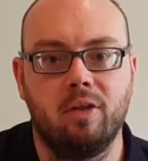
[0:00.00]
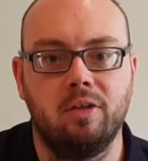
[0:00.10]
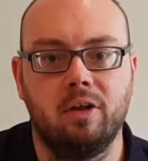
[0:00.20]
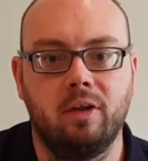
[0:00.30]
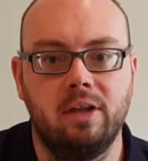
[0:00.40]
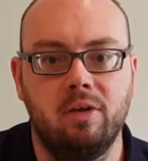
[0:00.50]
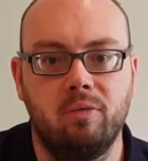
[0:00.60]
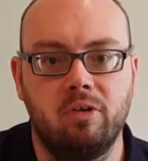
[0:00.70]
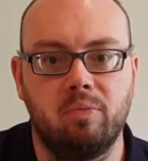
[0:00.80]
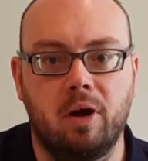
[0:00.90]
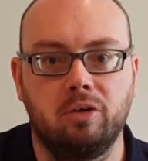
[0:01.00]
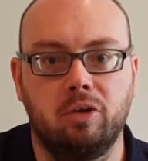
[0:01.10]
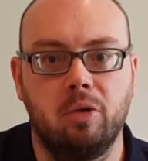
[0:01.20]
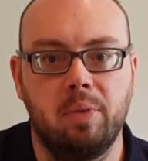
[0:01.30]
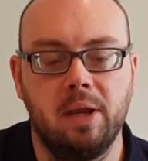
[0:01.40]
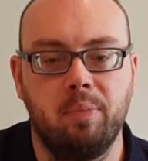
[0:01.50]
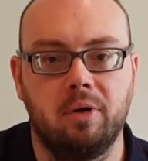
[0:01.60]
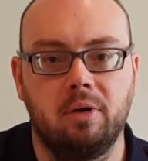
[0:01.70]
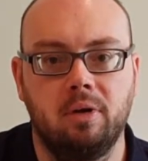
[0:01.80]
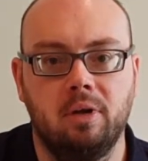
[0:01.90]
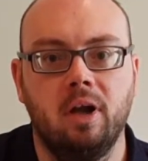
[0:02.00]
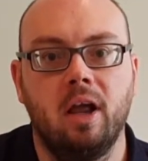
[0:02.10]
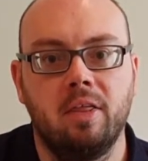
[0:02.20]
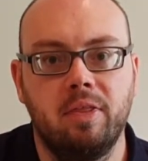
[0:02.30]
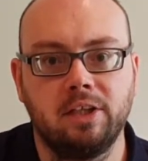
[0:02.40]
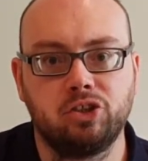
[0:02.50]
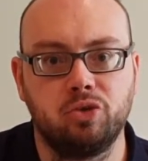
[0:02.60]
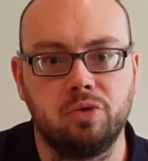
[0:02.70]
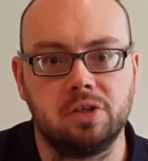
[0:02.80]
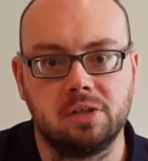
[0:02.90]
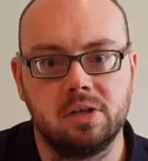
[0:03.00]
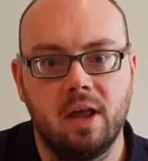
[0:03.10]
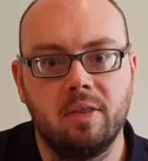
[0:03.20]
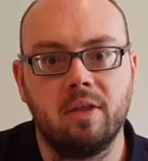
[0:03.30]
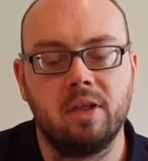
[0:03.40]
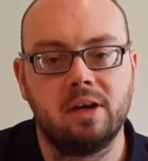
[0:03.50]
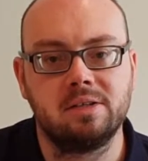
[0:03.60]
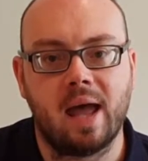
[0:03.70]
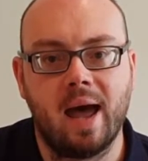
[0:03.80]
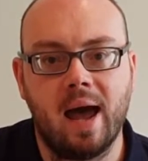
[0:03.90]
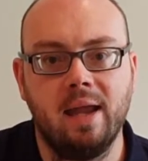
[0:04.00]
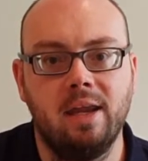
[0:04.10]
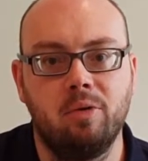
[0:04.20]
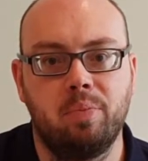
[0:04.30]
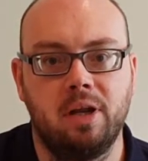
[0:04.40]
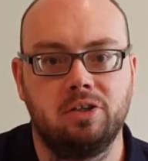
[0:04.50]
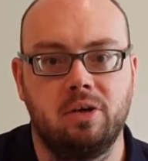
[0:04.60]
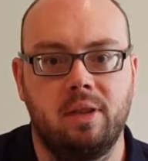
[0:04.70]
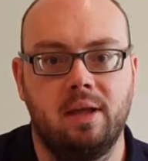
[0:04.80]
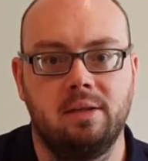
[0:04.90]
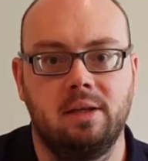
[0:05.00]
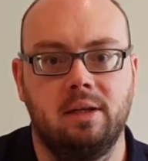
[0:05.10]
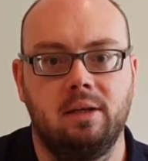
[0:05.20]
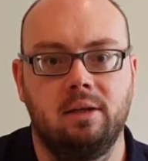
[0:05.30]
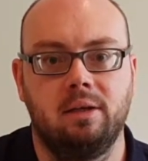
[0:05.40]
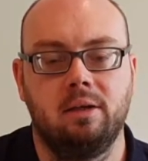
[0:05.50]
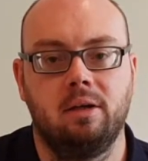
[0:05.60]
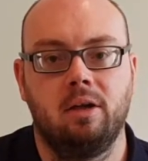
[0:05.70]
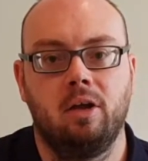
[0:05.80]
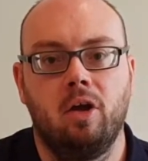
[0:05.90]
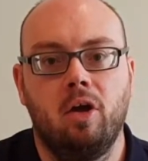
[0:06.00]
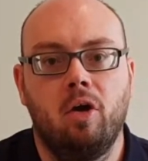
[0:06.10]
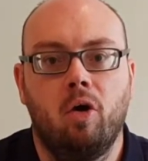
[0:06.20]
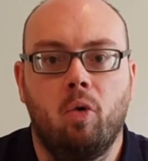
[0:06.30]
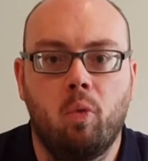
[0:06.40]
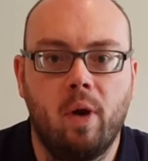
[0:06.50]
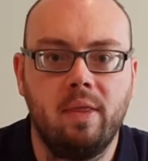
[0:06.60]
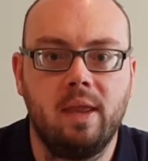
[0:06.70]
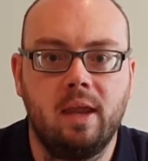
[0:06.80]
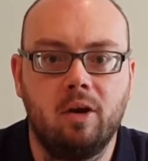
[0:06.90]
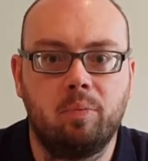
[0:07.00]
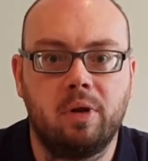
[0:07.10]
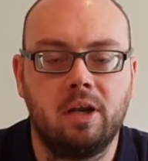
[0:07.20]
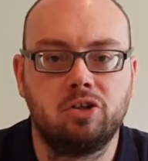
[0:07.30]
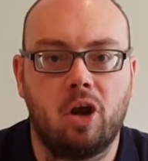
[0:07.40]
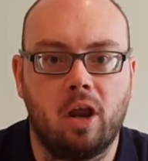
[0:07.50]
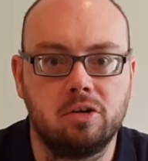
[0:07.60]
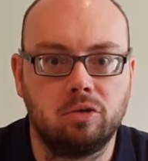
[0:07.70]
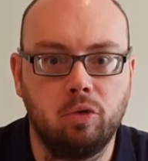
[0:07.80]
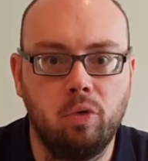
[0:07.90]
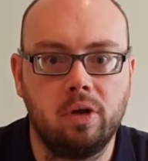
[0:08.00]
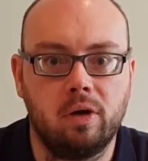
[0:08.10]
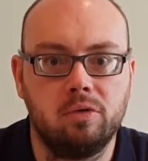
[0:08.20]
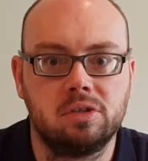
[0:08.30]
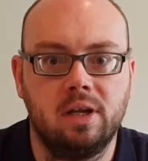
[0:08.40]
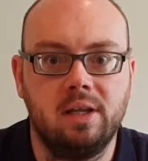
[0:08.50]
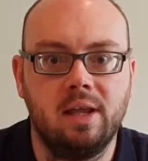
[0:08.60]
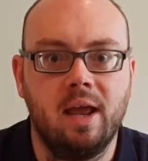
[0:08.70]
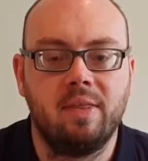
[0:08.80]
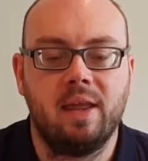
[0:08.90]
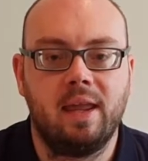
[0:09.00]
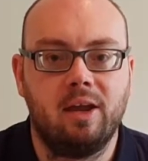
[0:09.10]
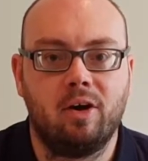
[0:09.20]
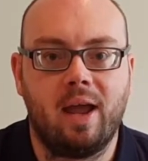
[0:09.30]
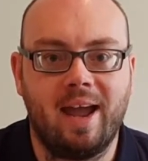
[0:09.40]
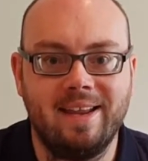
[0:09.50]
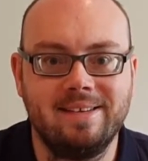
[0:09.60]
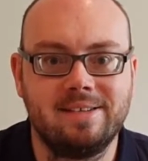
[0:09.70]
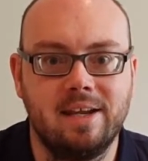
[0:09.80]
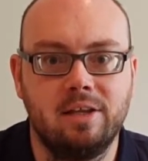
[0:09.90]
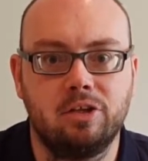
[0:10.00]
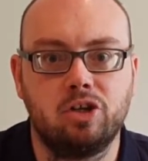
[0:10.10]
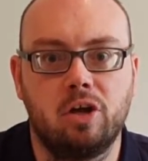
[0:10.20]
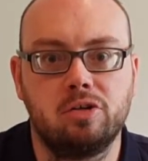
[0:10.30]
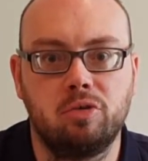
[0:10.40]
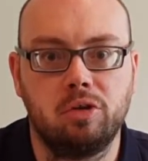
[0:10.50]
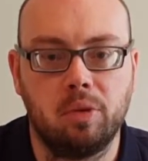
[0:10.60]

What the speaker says: than the line that we've marked on the paper. This shows us that there is high air pressure that day. When the air pressure is lower outside, the air inside the jar is going